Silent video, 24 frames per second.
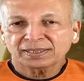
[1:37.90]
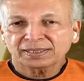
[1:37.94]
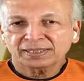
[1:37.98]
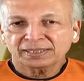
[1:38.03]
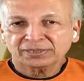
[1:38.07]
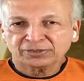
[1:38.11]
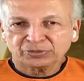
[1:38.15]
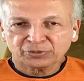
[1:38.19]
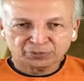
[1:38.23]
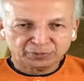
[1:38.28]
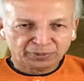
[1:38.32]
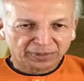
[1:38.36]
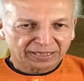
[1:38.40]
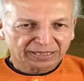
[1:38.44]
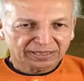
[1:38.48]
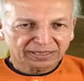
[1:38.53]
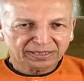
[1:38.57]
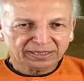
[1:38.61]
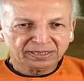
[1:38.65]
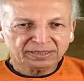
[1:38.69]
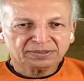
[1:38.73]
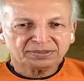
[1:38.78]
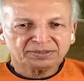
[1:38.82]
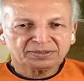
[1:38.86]

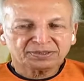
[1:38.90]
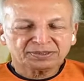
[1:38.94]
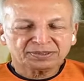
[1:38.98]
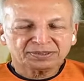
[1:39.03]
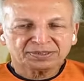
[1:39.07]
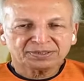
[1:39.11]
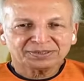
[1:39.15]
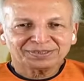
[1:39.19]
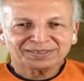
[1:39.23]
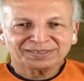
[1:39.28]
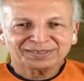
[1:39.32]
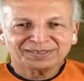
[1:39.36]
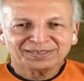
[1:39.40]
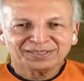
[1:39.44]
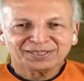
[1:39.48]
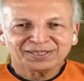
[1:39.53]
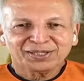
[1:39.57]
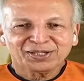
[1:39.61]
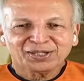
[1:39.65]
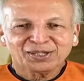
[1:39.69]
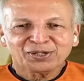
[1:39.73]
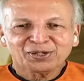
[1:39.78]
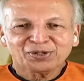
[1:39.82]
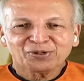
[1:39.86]
experience
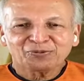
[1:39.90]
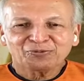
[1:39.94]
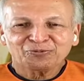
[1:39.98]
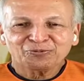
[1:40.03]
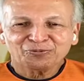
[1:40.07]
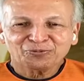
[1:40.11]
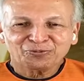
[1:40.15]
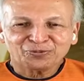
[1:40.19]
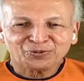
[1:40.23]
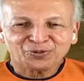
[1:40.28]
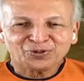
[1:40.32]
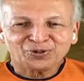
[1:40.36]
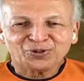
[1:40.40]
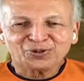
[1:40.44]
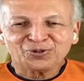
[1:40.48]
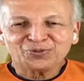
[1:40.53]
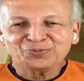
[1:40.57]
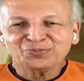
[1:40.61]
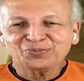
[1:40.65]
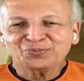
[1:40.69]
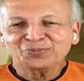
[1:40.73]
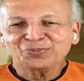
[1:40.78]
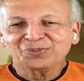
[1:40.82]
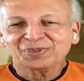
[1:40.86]

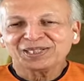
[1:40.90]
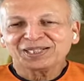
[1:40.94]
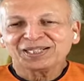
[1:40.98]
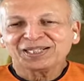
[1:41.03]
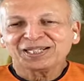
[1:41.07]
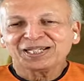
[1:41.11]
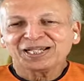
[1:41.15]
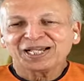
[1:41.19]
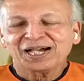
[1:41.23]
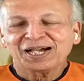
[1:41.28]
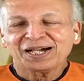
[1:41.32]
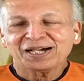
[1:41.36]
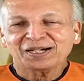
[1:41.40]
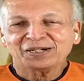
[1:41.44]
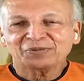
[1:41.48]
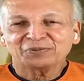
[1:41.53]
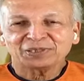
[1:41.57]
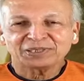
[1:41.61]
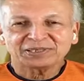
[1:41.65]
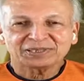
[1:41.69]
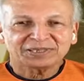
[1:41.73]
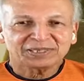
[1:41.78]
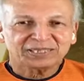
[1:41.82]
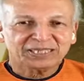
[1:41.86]
from
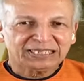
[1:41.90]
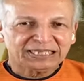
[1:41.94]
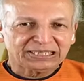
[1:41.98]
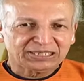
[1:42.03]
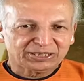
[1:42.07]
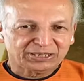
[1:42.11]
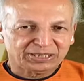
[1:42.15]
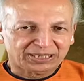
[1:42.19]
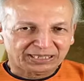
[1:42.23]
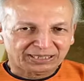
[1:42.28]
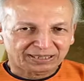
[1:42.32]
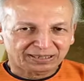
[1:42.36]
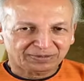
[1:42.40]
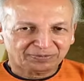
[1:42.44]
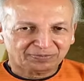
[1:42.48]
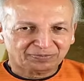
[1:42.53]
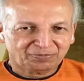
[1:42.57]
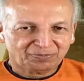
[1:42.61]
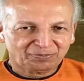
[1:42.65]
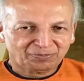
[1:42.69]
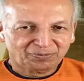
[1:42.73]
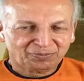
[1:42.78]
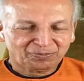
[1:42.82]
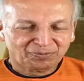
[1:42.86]
our teaching
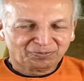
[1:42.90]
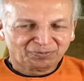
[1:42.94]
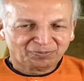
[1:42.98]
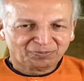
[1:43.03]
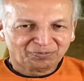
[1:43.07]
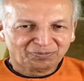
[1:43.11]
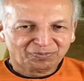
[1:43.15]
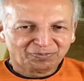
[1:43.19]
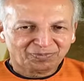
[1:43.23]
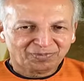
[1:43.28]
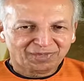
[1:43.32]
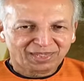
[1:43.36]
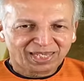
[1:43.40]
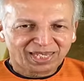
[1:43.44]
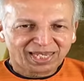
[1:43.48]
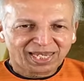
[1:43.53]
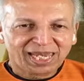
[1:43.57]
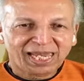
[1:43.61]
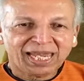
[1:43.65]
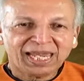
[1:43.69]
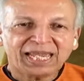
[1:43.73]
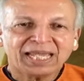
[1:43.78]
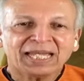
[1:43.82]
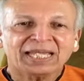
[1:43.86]

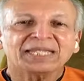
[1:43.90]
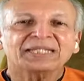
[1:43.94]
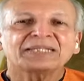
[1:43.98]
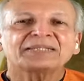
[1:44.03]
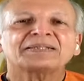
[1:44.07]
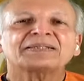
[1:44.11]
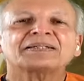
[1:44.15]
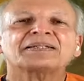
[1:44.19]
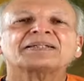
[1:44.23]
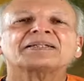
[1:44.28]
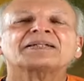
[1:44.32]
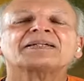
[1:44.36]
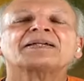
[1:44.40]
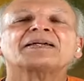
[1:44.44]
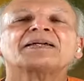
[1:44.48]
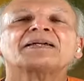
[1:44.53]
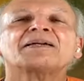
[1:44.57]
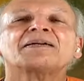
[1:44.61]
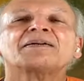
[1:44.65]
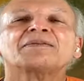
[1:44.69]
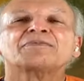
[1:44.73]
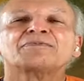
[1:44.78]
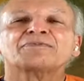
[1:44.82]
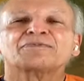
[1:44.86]
and
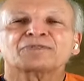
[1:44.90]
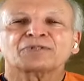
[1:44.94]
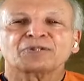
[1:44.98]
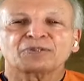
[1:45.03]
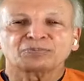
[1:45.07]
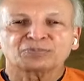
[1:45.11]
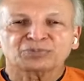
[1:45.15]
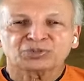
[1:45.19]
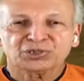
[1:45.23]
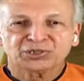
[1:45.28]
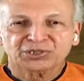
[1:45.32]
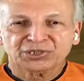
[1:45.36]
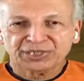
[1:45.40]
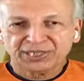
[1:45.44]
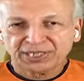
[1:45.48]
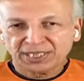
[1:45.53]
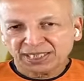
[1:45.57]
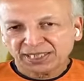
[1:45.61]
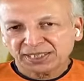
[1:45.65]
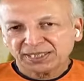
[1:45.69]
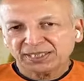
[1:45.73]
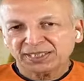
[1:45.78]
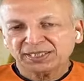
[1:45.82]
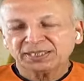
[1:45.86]
from
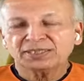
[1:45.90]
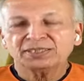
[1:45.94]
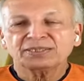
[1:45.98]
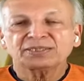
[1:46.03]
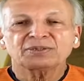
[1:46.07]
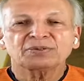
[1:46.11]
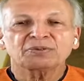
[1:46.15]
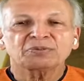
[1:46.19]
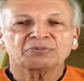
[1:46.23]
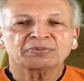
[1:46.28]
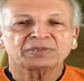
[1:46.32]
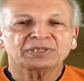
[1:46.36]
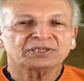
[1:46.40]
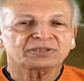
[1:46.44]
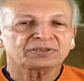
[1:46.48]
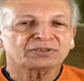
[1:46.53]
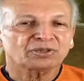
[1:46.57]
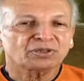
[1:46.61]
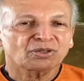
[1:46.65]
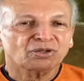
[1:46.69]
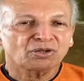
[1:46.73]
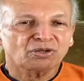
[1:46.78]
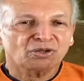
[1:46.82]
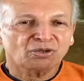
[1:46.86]
sharing with
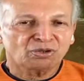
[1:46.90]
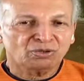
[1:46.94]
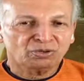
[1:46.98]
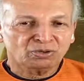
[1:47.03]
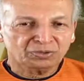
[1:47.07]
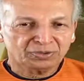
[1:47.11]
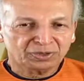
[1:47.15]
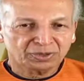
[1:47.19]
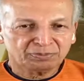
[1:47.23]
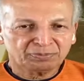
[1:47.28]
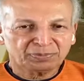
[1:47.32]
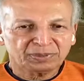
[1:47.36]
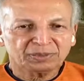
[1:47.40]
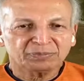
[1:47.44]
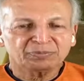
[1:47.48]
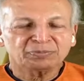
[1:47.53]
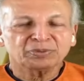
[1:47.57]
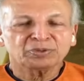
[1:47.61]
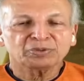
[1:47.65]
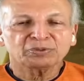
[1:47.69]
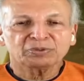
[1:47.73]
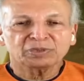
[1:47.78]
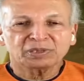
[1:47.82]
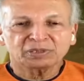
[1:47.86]
all the
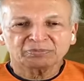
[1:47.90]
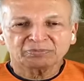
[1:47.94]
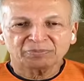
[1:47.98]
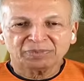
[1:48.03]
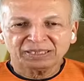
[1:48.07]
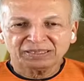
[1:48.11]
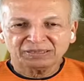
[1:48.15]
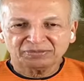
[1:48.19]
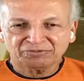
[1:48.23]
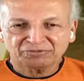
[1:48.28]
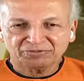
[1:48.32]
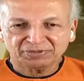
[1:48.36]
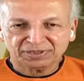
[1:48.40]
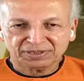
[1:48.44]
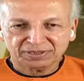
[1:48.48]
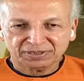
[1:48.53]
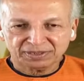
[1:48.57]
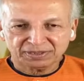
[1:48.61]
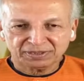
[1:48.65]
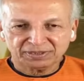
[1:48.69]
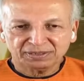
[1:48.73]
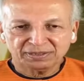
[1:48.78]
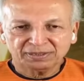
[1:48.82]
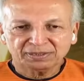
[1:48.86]
people who are
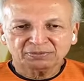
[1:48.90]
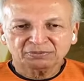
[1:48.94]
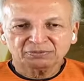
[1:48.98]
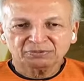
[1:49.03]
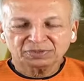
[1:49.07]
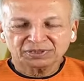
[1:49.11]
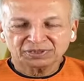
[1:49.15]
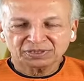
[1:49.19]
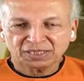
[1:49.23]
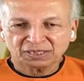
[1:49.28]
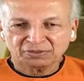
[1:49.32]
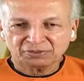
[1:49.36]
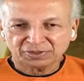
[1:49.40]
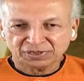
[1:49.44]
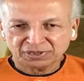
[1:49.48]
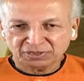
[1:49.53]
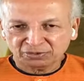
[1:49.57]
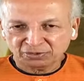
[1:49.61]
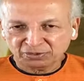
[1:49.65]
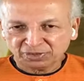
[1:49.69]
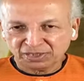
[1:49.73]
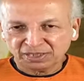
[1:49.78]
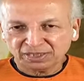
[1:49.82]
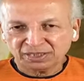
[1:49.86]
benefited with our
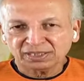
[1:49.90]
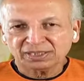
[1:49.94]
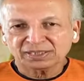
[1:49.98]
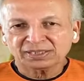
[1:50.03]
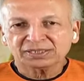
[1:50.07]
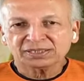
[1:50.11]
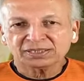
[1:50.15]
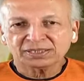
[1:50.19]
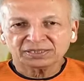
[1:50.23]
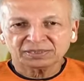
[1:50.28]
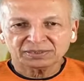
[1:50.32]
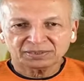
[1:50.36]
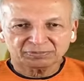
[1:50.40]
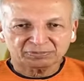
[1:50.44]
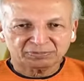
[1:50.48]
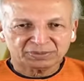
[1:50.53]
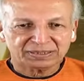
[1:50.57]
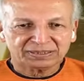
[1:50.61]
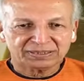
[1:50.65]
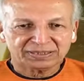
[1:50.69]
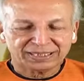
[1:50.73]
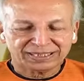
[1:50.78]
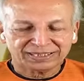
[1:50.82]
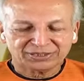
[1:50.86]
yoga
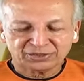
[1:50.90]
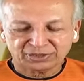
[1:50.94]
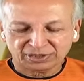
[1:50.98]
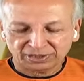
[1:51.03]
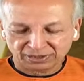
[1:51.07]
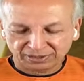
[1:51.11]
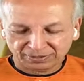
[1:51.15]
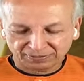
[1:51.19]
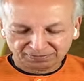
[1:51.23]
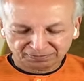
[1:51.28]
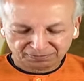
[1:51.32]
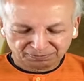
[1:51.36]
therapy session.